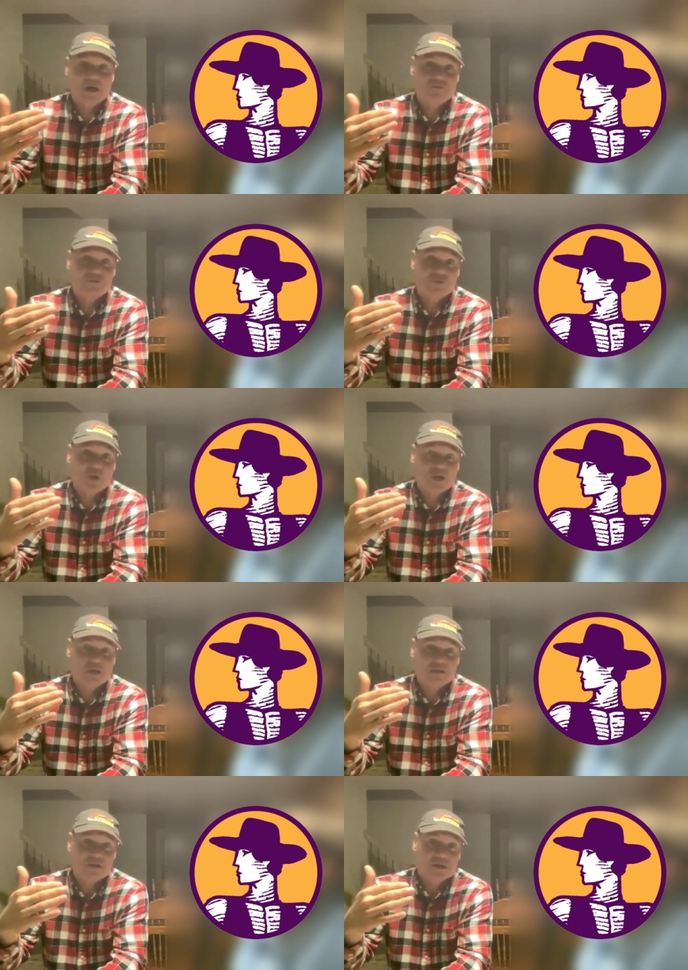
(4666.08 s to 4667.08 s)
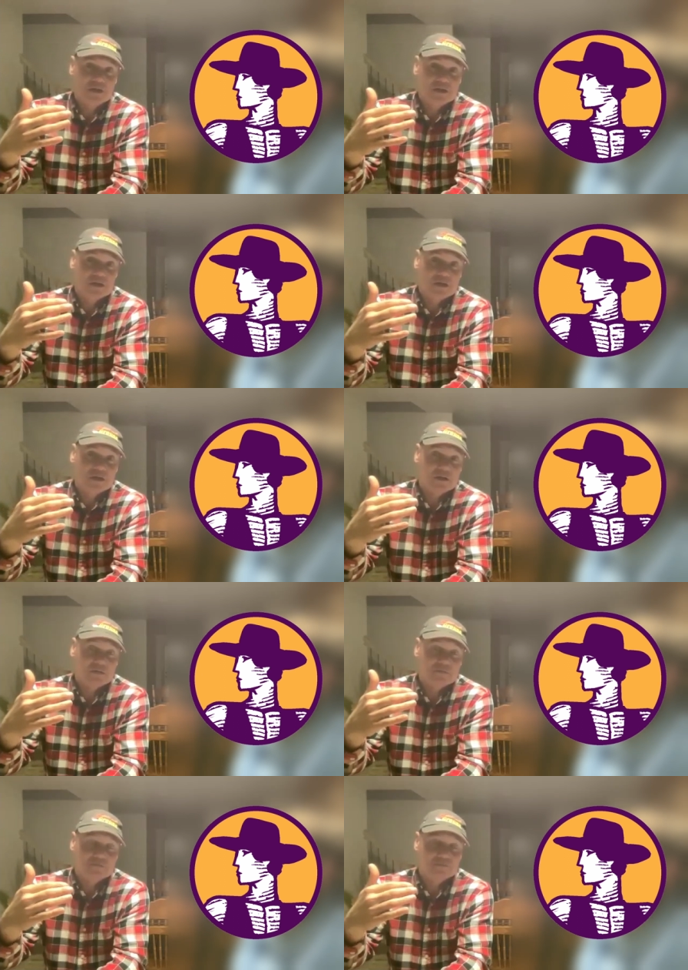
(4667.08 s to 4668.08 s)
have the right
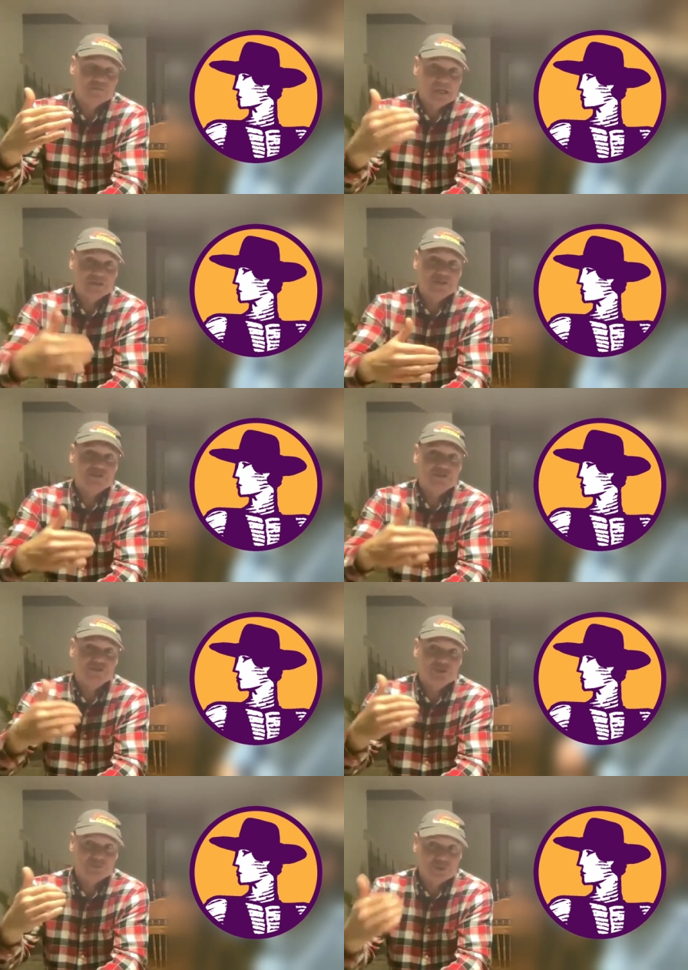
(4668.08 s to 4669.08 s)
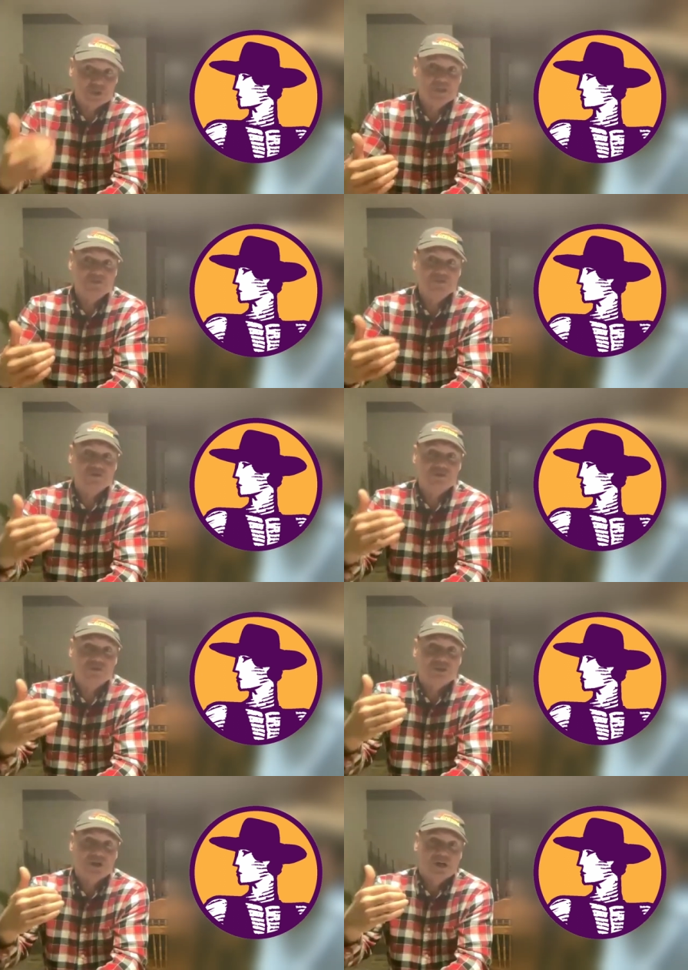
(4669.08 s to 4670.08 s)
mechanisms in place
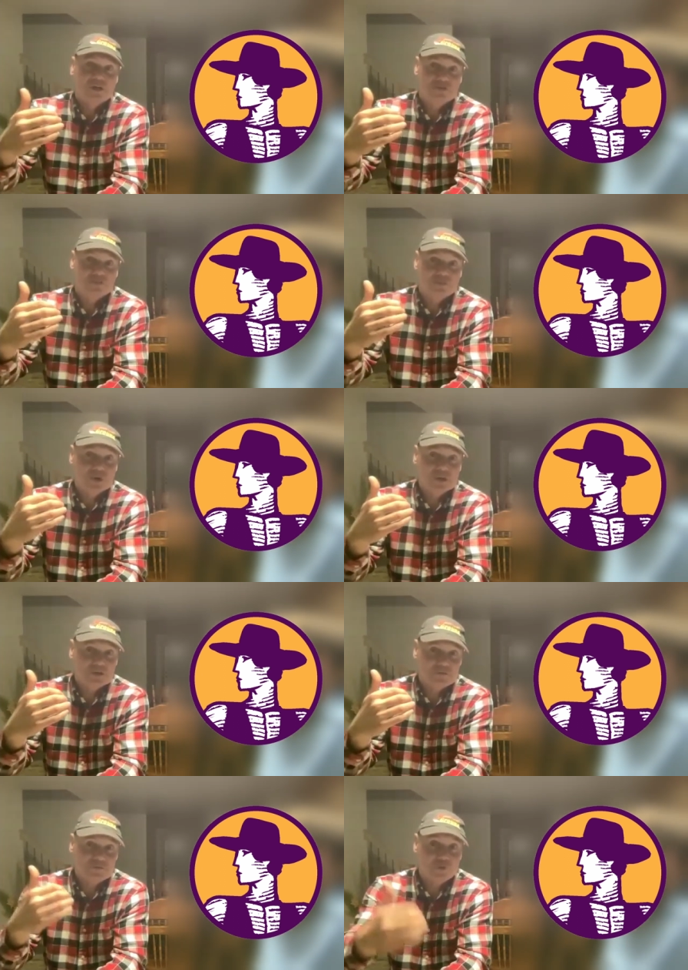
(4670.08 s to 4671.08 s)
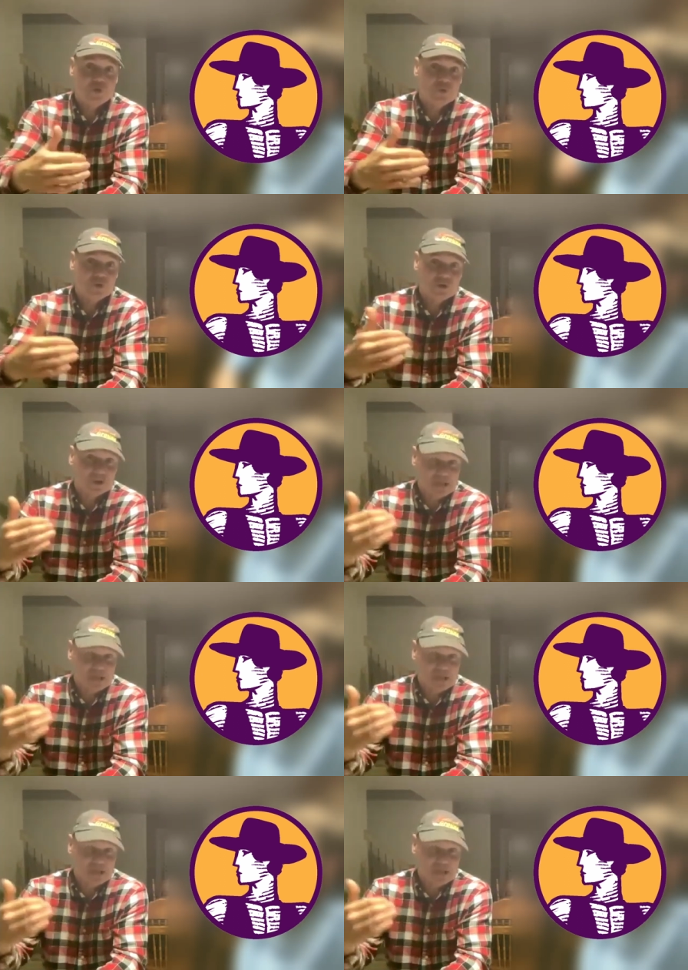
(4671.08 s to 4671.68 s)
to bring forward the